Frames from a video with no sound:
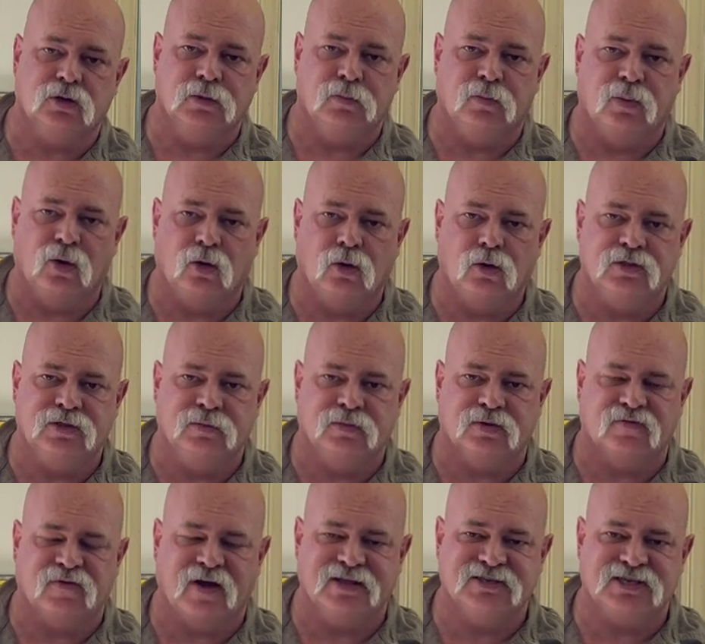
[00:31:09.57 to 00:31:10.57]
in both and
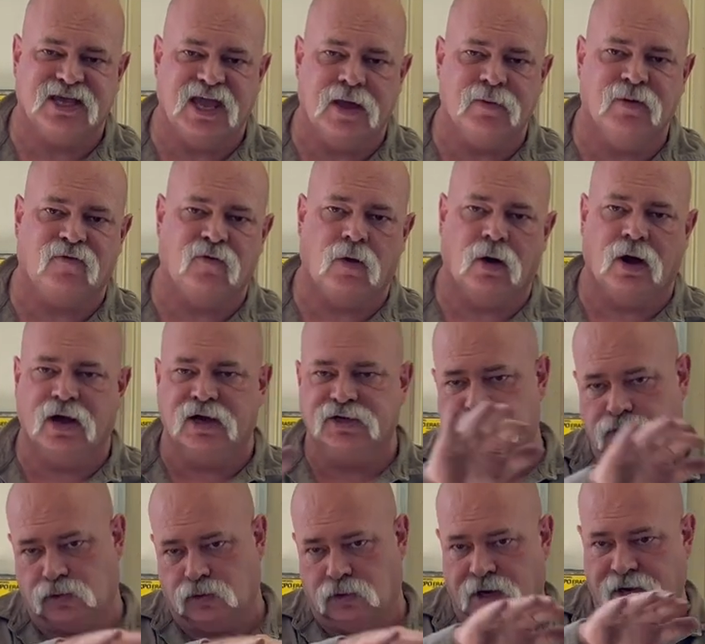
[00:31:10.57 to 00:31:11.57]
provides camouflage
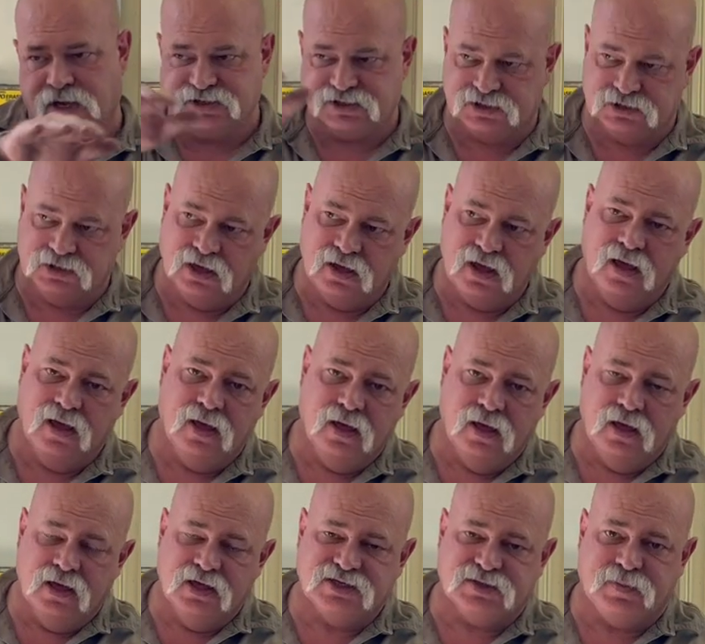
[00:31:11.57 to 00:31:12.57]
across
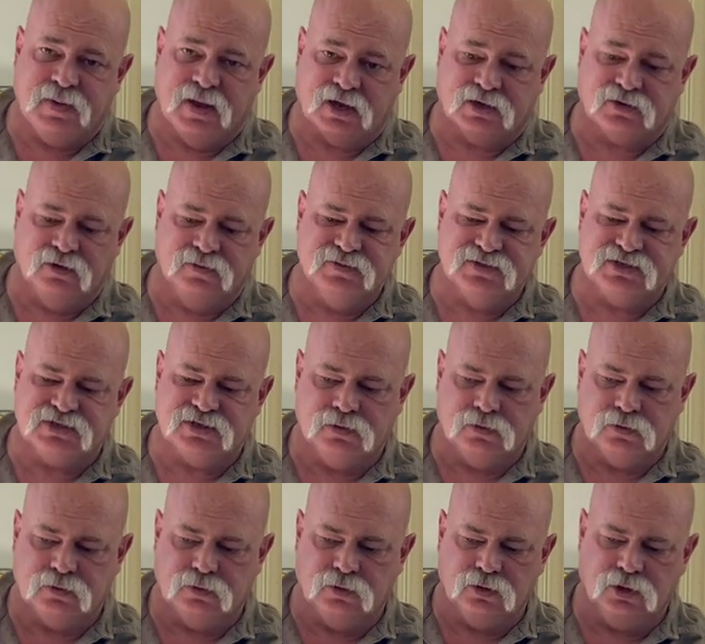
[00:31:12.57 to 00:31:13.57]
spectrums
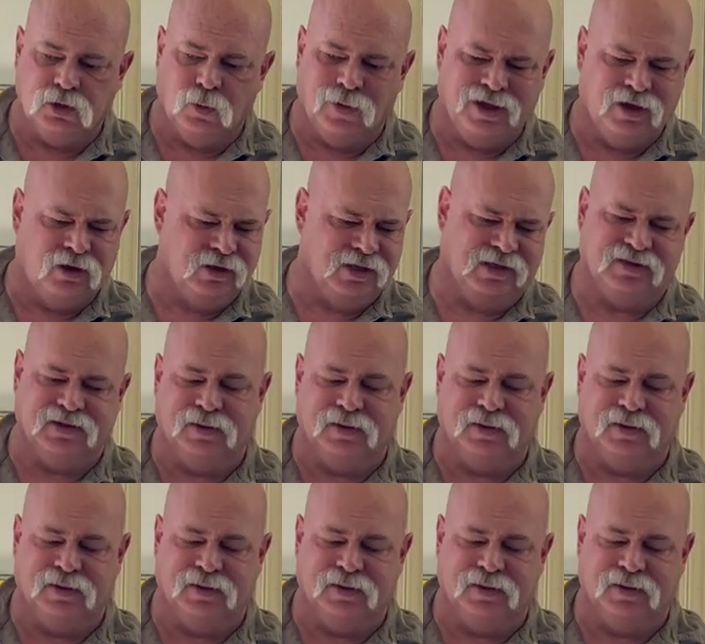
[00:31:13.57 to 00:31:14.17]
really well.